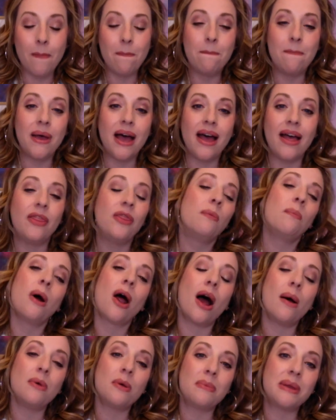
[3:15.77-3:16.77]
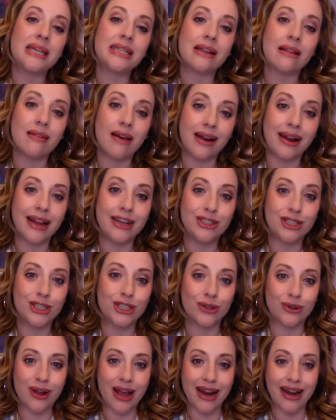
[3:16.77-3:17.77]
But the problem is a lot of agents
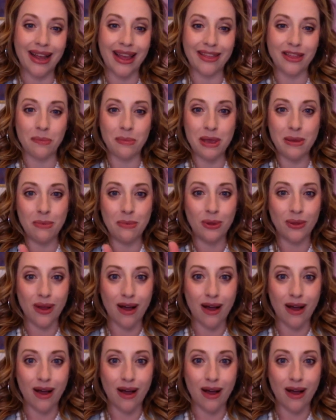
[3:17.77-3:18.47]
don't know how to get the people